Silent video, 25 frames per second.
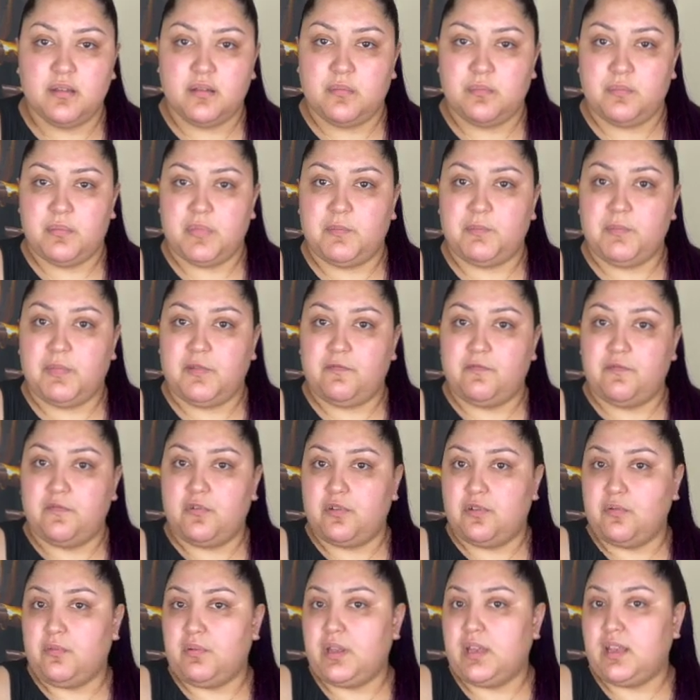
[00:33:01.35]
But
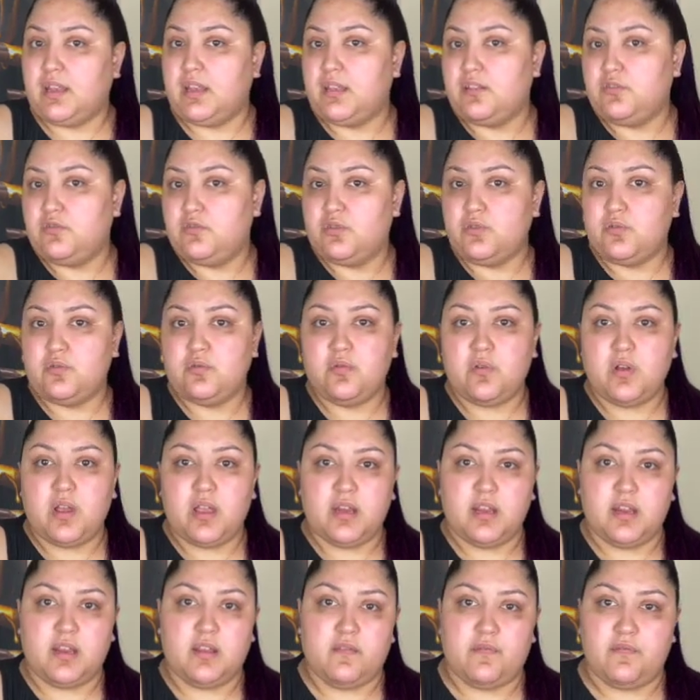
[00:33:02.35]
before we can do
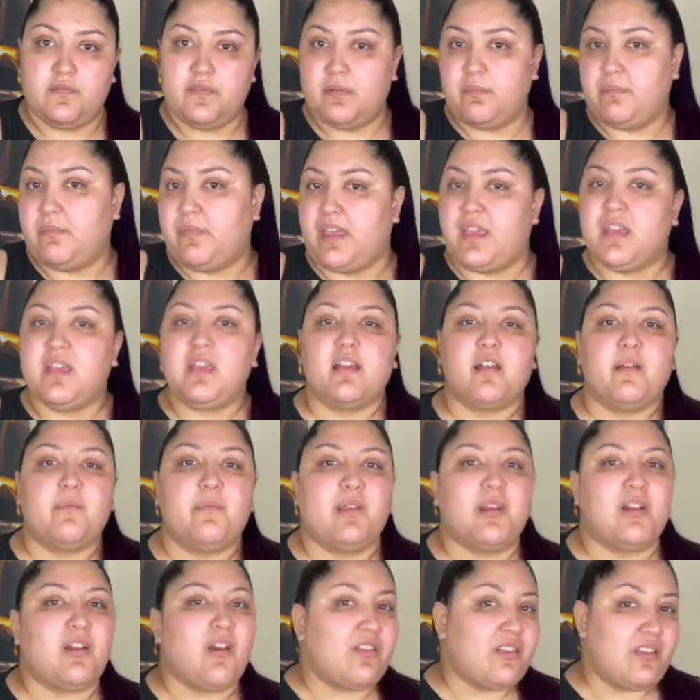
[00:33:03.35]
any of the makeup
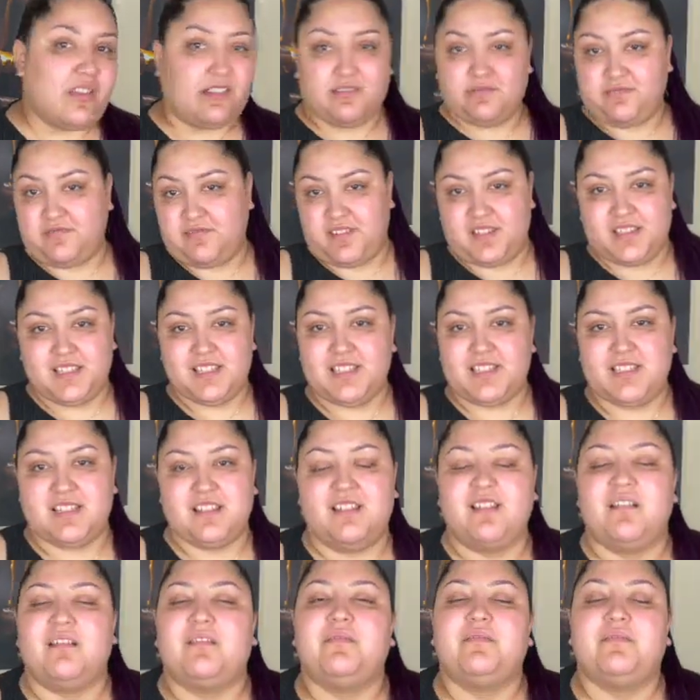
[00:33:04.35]
and all that fun
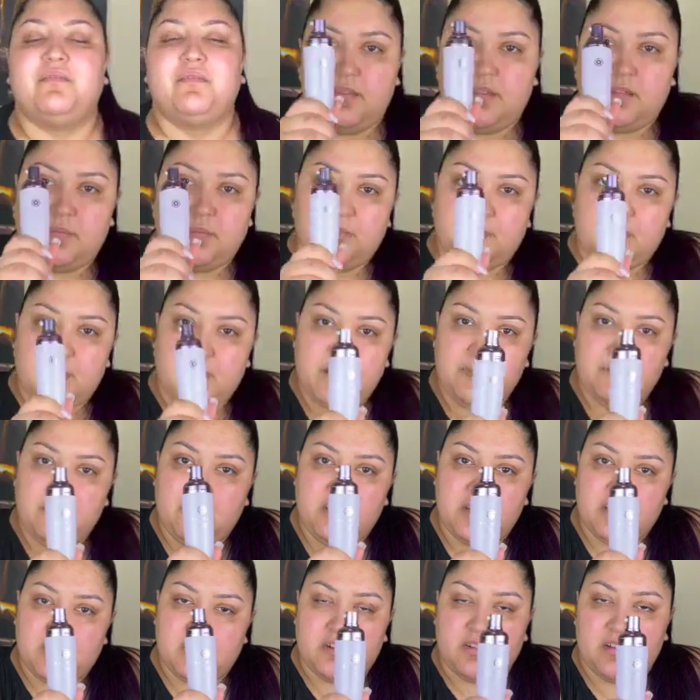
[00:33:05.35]
stuff, the primer
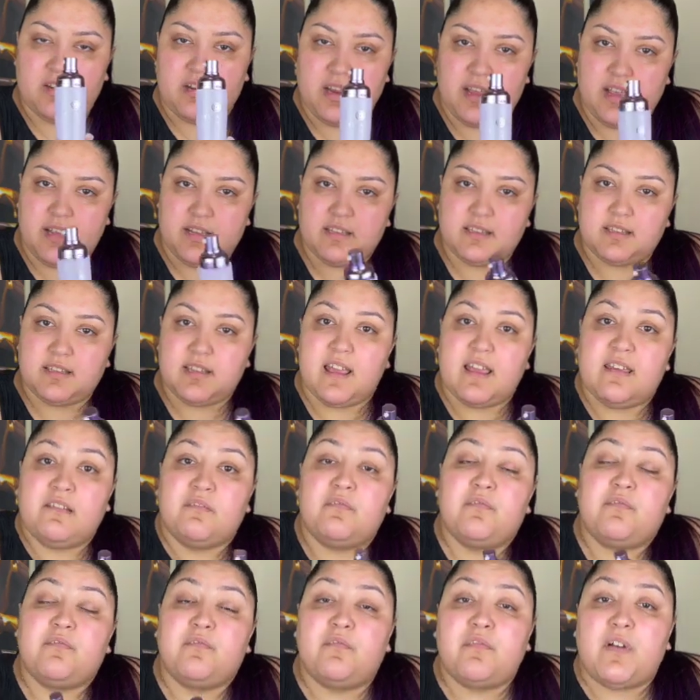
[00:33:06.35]
is our next and
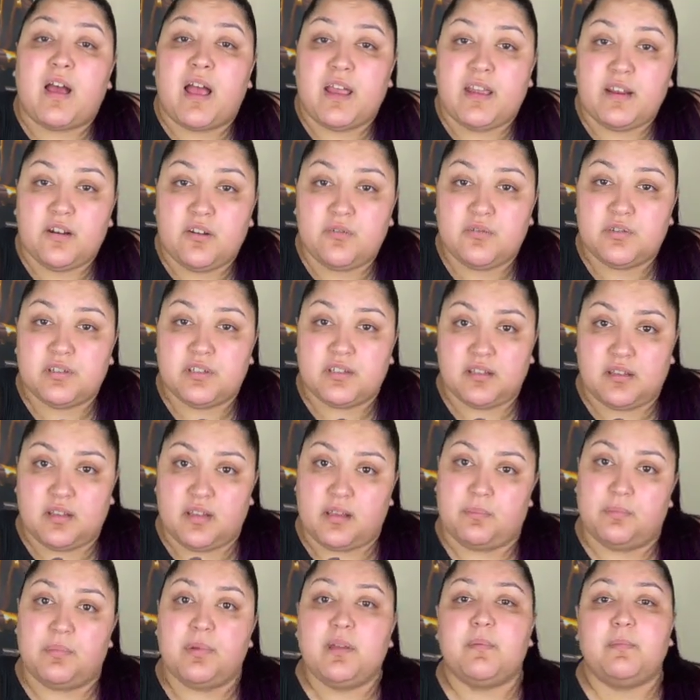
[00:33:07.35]
final
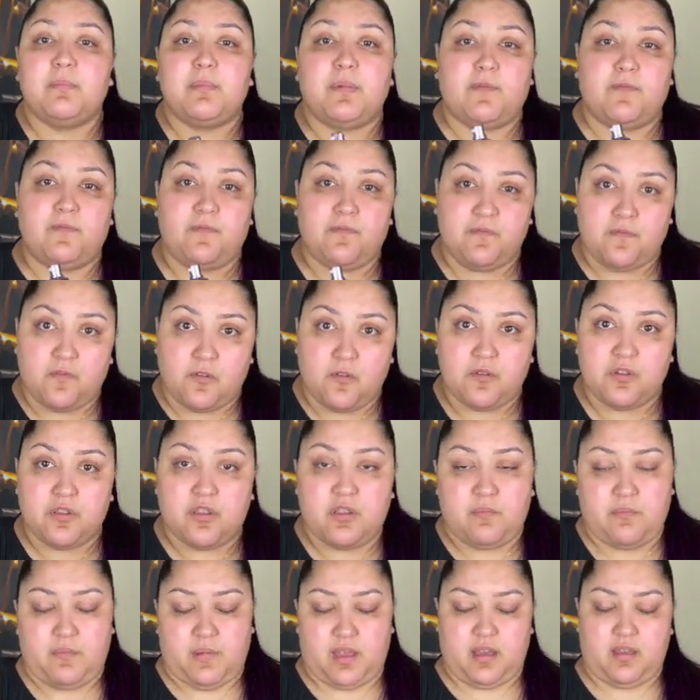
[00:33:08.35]
step before the
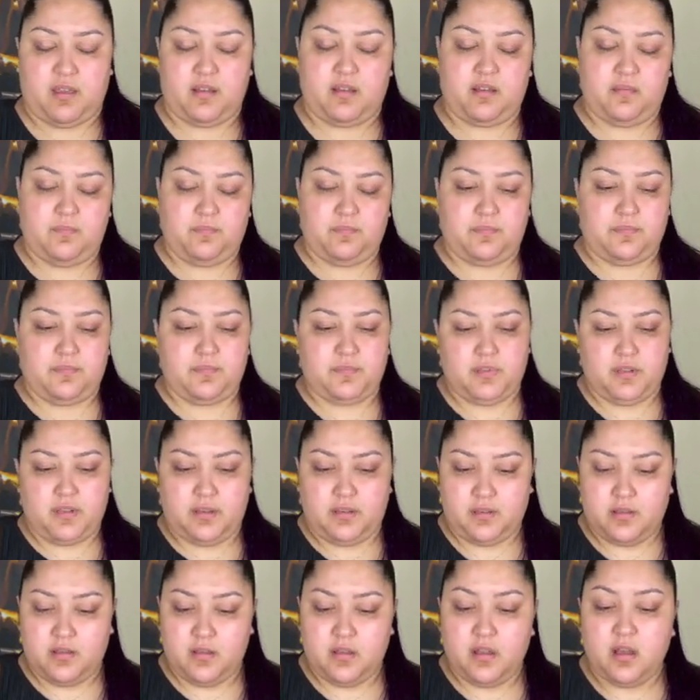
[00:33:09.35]
makeup.
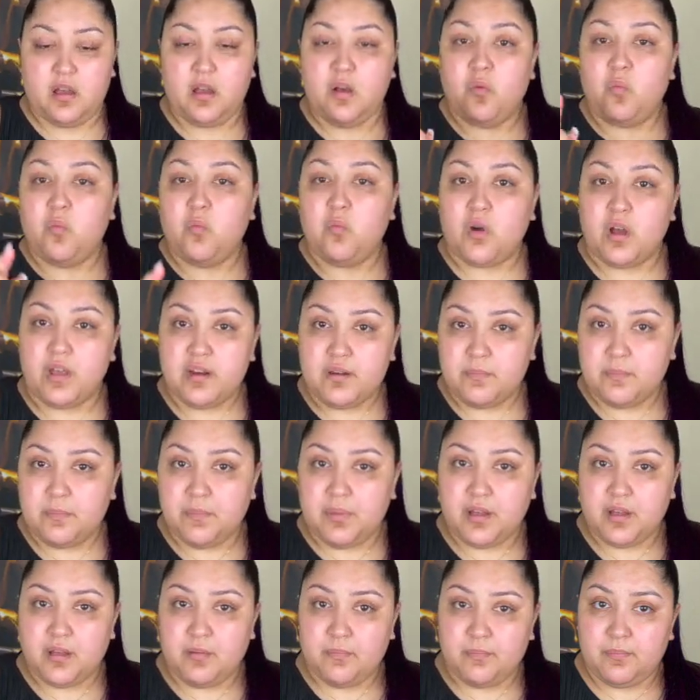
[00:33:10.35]
One
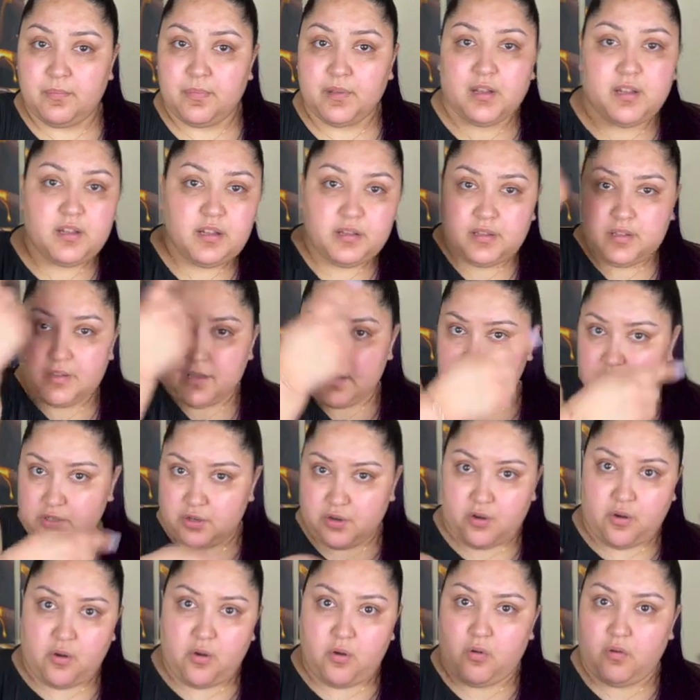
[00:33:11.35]
pump does your
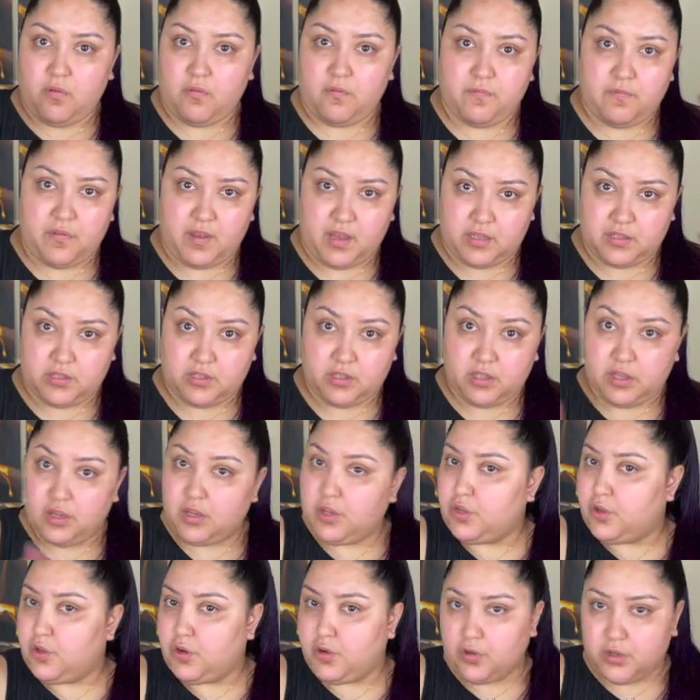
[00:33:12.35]
whole face.
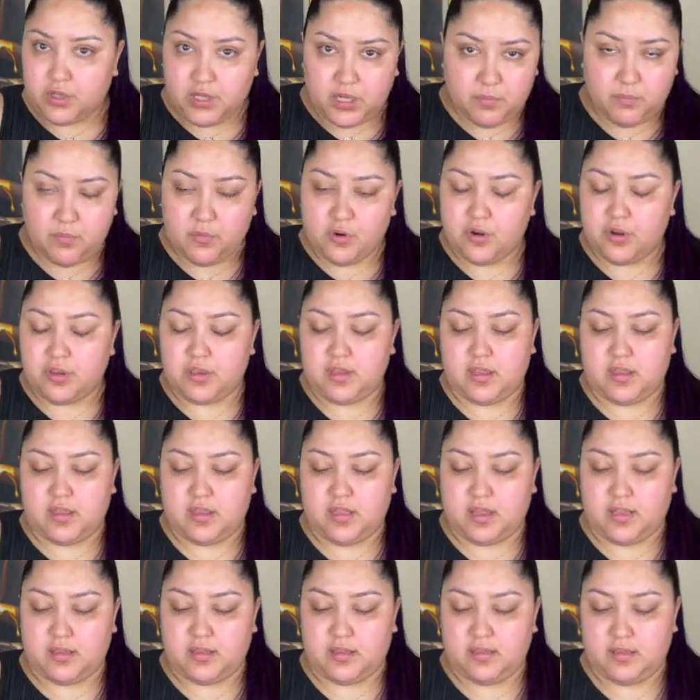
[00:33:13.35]
You don't need more than
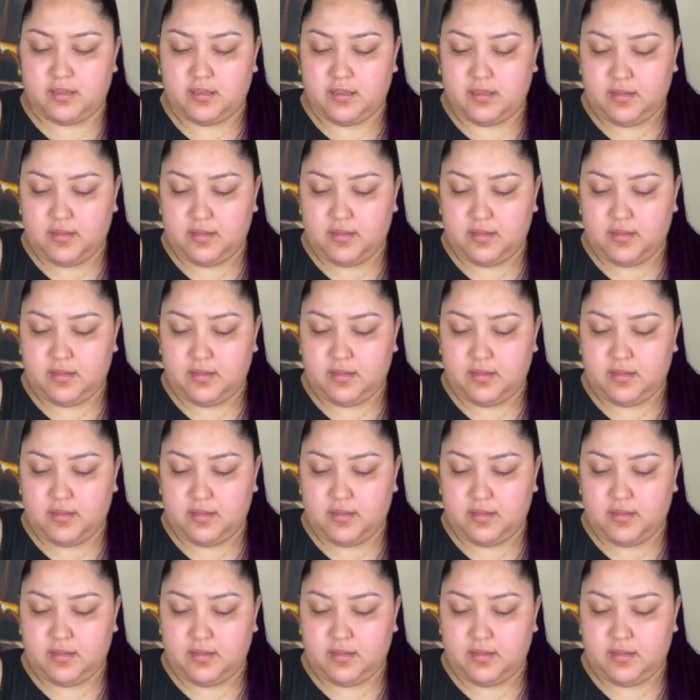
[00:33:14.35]
that.